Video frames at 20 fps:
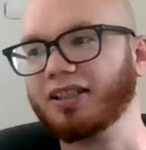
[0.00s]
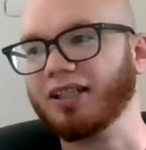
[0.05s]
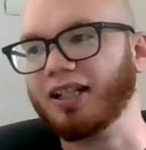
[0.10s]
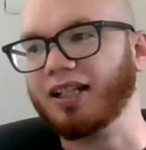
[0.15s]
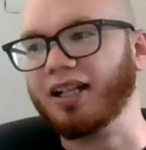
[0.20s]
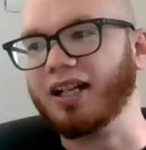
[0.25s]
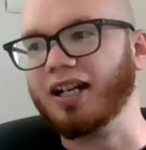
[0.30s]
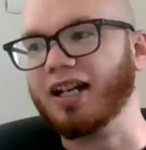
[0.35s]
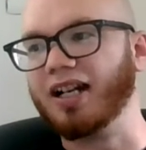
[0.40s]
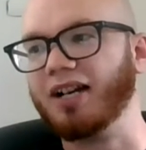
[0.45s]

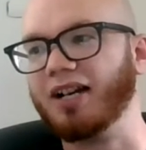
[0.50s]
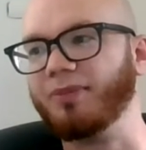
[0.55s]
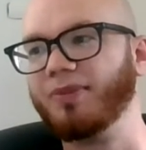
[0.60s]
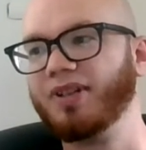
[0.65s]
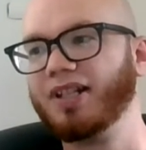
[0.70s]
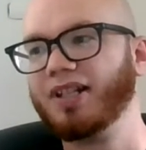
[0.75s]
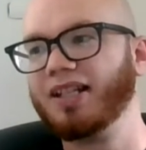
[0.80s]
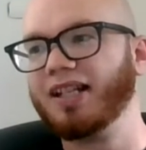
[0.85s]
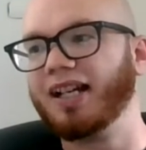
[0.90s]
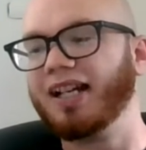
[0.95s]
Um,
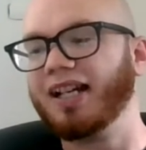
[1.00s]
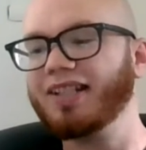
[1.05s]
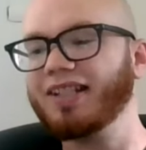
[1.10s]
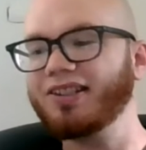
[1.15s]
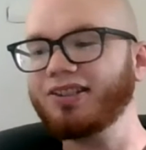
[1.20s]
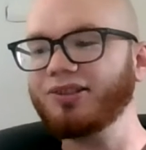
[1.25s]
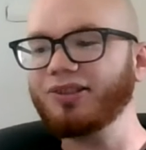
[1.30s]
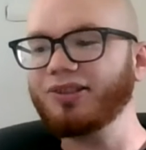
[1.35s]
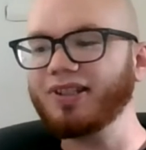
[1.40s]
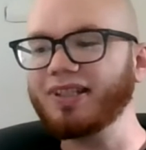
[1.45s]
I guess
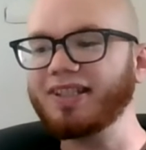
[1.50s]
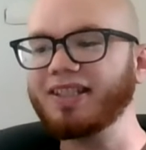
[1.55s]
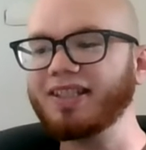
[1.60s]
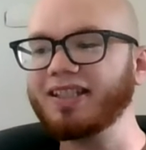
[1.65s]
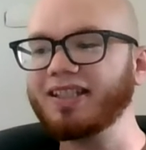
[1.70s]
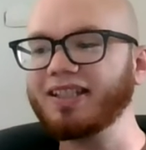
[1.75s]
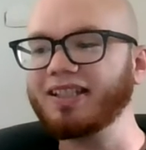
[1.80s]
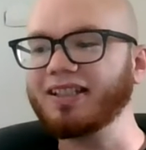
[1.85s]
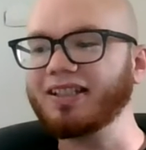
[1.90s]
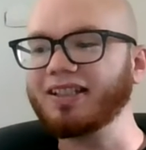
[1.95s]
the only
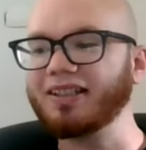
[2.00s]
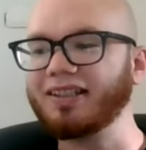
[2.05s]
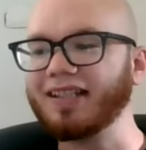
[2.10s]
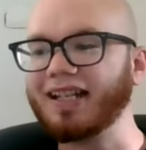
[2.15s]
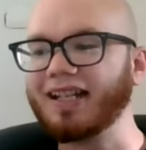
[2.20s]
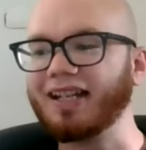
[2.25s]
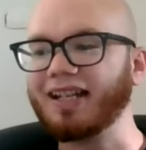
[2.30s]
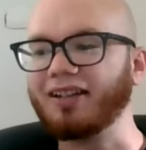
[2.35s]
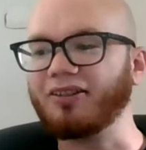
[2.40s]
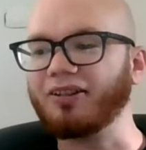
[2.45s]
thing
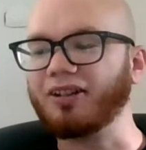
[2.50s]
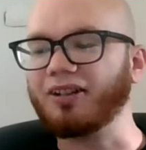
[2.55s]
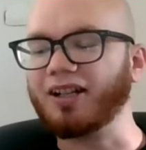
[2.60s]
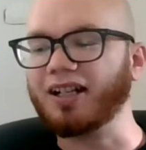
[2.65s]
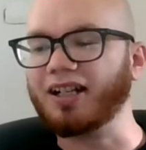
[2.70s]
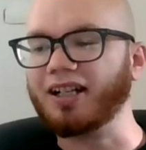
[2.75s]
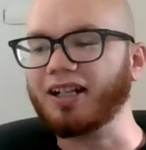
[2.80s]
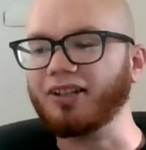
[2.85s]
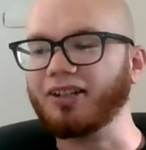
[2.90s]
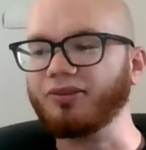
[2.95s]
that
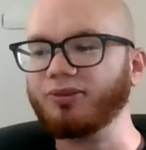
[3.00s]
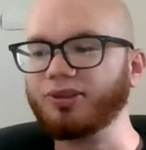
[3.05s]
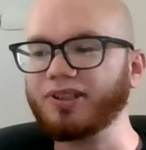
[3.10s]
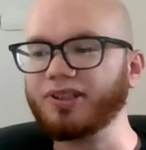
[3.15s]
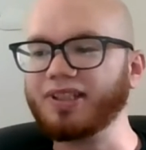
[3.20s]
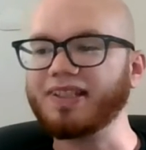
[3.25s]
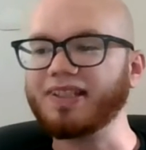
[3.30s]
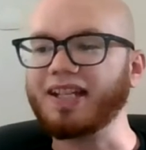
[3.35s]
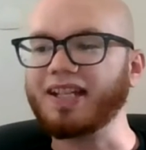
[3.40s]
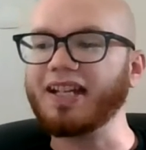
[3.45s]
uh, you
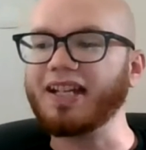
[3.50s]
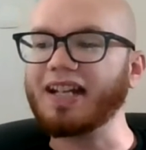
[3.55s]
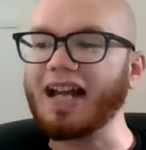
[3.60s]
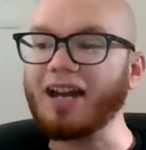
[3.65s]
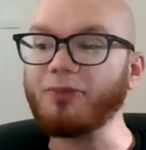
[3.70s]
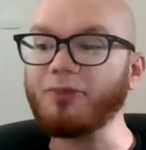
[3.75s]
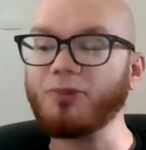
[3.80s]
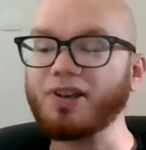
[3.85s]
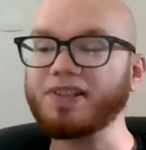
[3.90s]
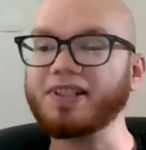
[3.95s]
didn't say, and
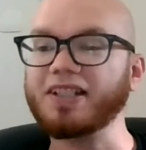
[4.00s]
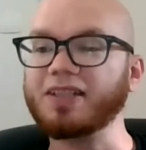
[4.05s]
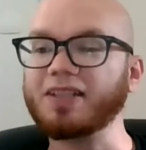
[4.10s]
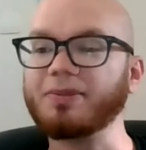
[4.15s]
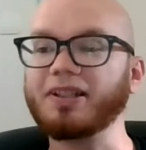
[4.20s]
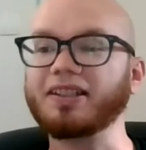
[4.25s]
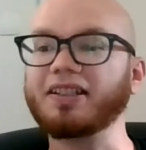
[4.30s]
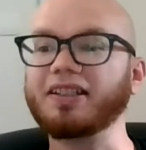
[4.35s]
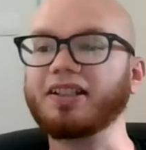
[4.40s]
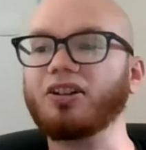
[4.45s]
I wasn't
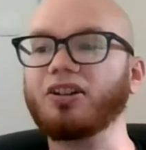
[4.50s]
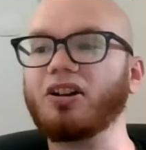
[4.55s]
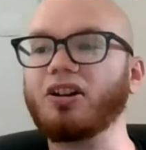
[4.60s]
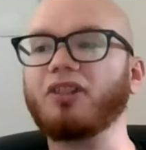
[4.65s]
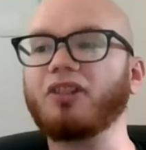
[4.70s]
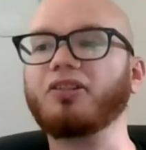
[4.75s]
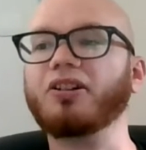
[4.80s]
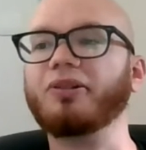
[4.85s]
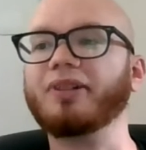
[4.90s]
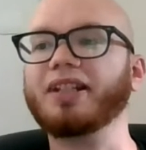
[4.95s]
expecting at
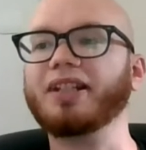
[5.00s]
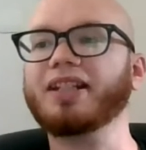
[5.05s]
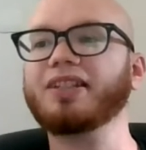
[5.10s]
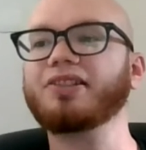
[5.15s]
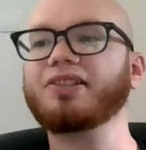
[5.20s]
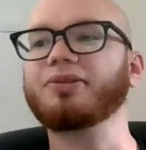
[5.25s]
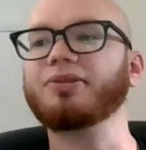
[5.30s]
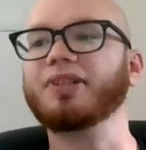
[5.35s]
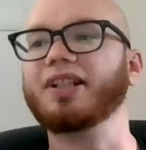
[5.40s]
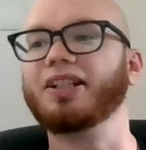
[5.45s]
all going
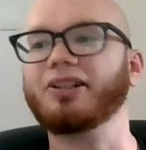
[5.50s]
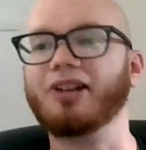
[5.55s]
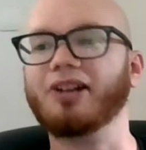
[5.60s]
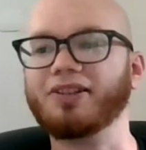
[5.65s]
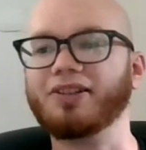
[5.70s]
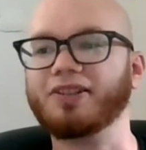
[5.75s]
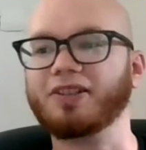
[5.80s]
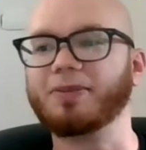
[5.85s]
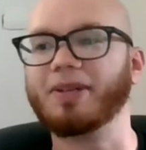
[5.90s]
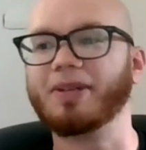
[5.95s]
into it, you know, I
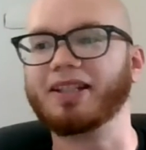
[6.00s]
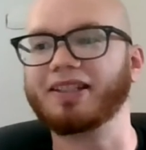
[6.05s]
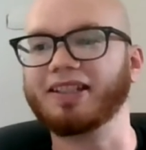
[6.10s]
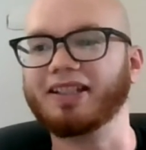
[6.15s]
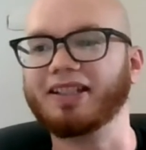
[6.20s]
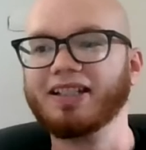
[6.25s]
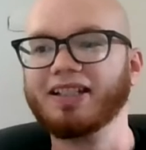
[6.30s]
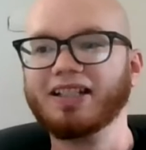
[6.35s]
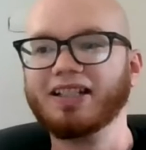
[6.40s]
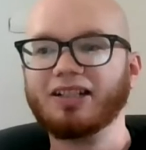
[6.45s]
was
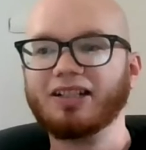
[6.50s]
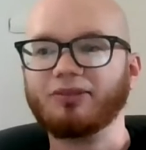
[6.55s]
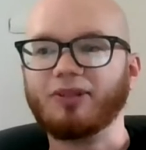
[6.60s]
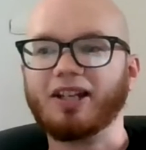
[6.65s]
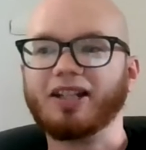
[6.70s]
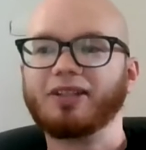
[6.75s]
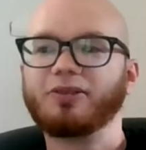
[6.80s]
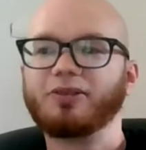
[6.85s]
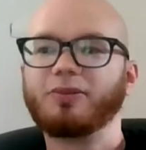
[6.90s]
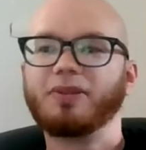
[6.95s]
expecting
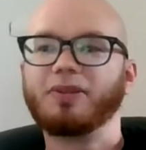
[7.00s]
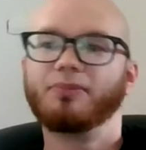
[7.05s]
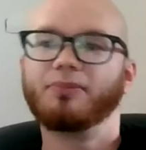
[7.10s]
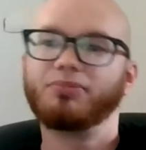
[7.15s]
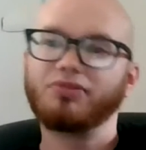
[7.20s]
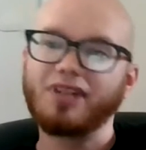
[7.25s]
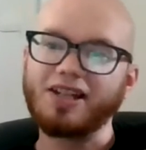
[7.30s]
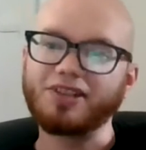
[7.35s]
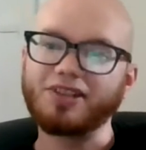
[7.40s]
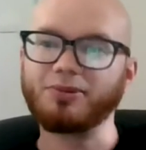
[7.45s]
like to be
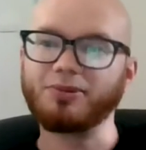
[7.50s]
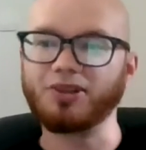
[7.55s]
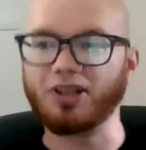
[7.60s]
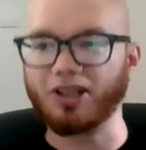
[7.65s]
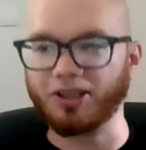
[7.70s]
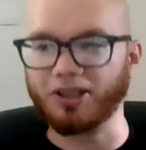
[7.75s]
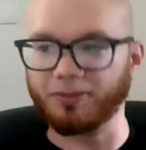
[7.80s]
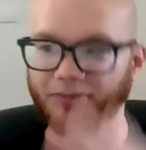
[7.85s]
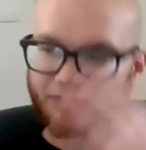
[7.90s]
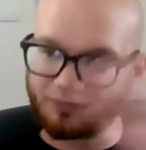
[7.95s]
impressed with
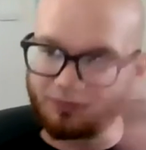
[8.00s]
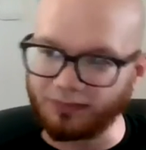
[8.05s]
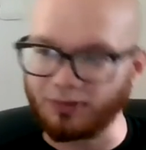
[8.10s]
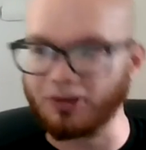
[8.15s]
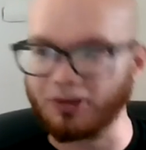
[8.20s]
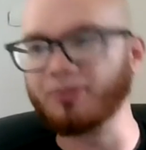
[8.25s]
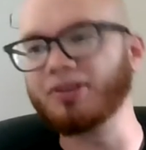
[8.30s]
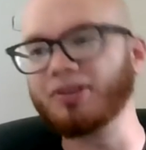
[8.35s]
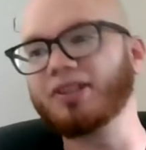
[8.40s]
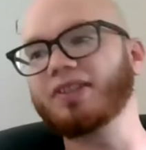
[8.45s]
all the
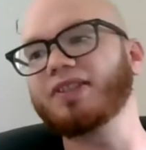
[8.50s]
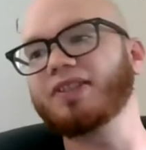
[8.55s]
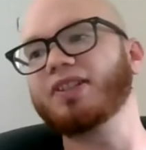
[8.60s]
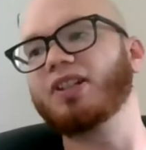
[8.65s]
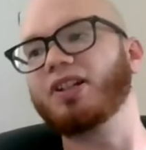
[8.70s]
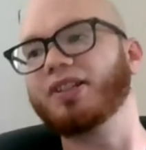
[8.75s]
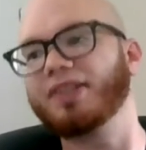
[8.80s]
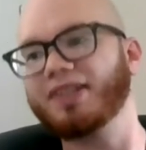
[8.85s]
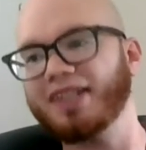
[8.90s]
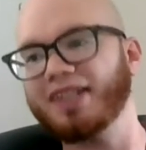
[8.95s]
performers and
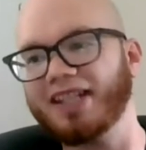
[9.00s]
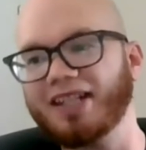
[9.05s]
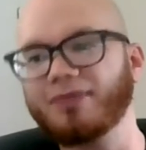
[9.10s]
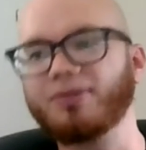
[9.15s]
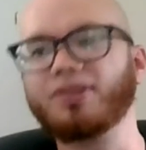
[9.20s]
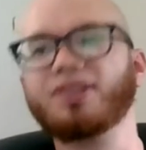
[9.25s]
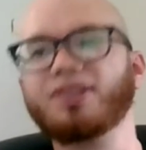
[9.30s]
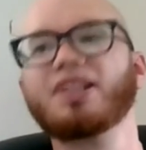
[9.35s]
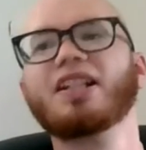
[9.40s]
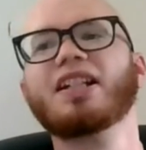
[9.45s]
all the
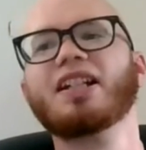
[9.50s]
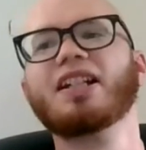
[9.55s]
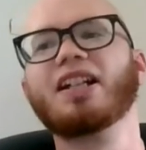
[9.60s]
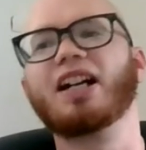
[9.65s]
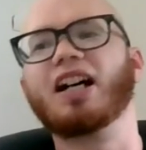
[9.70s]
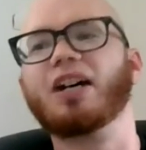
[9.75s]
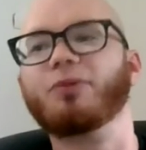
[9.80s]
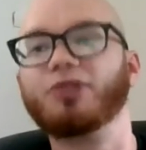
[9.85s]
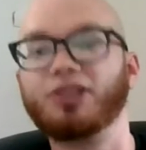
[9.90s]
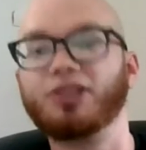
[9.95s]
tables,
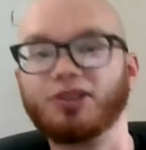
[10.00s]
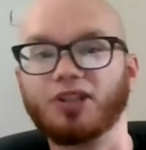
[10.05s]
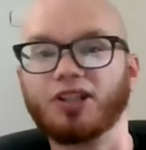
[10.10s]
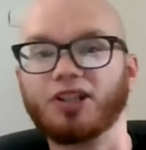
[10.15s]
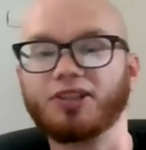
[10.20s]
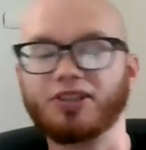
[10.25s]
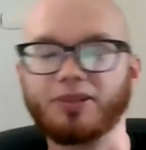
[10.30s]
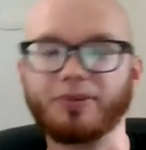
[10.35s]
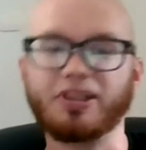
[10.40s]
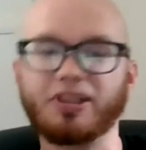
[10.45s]
uh, which is
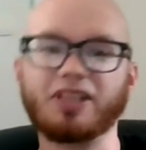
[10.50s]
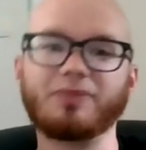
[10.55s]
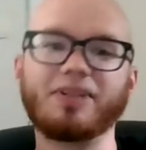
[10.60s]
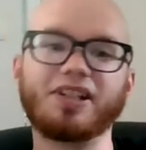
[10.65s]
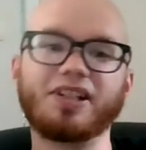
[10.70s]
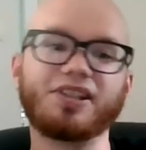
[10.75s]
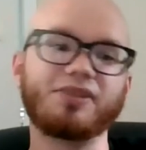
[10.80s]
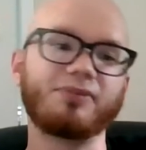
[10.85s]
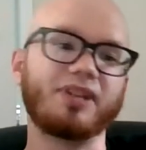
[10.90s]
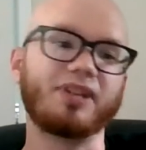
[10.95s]
also something you
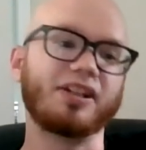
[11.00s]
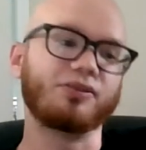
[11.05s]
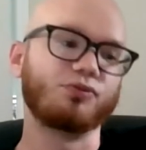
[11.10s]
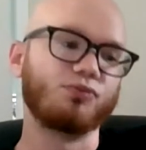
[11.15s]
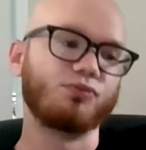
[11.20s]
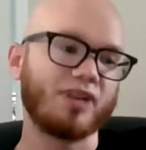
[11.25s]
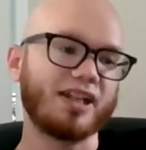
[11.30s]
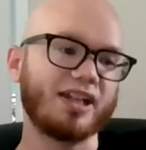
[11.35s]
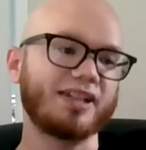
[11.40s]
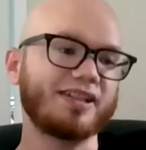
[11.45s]
mentioned. We had
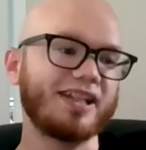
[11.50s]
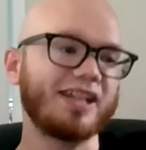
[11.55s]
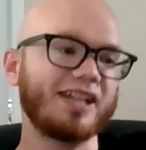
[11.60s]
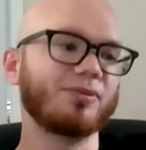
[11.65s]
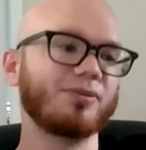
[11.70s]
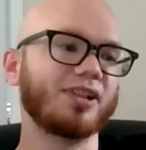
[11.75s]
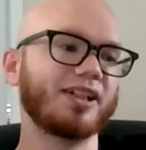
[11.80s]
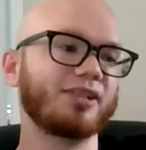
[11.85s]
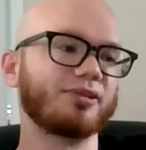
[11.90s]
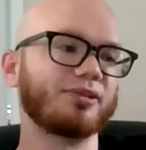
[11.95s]
great
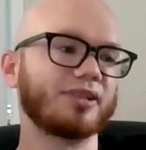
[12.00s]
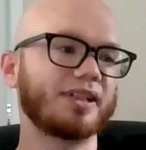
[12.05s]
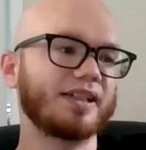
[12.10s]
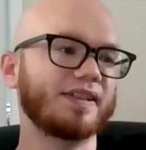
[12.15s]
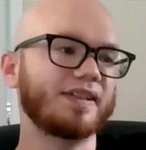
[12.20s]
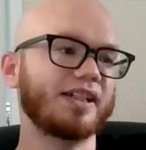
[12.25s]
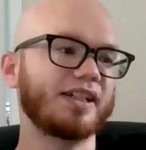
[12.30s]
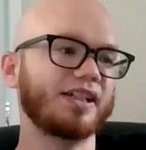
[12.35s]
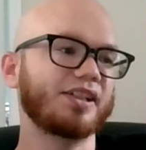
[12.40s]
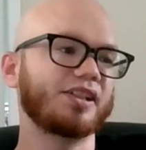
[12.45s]
tabling
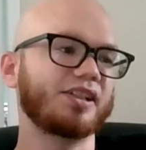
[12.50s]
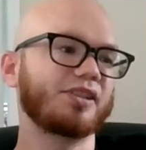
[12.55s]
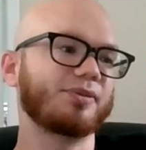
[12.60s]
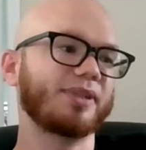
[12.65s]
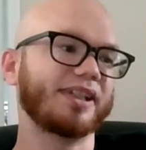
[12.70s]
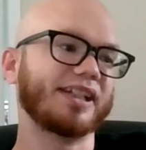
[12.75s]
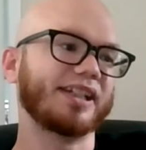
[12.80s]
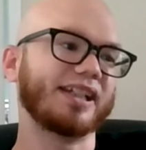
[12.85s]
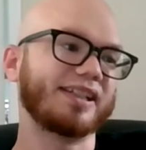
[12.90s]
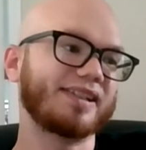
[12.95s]
organization.
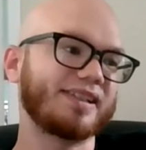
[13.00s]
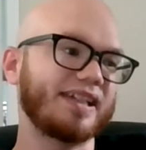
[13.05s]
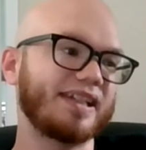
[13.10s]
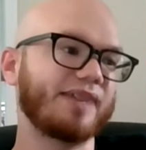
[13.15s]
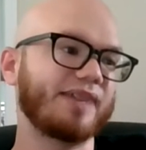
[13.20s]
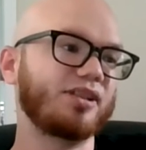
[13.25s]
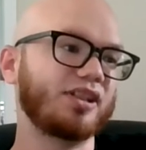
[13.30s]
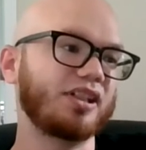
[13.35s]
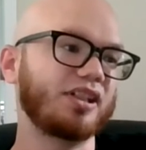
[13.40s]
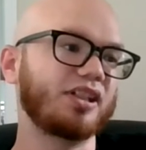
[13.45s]
They had like
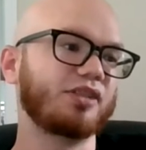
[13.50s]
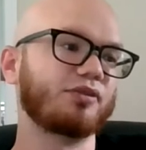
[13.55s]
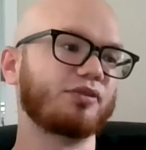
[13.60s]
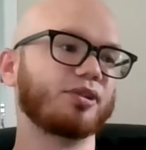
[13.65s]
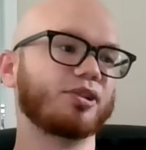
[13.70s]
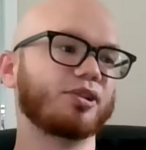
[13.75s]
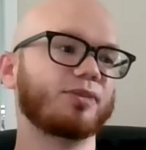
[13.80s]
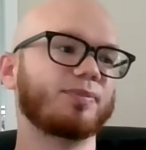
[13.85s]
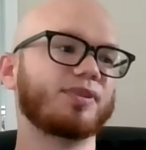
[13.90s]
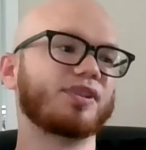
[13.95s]
17
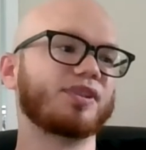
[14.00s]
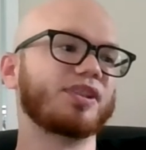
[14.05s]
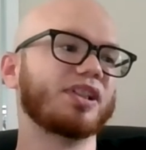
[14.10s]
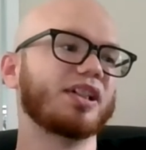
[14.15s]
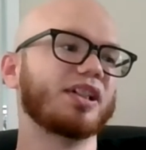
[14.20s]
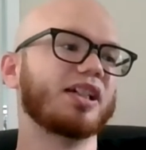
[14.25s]
groups,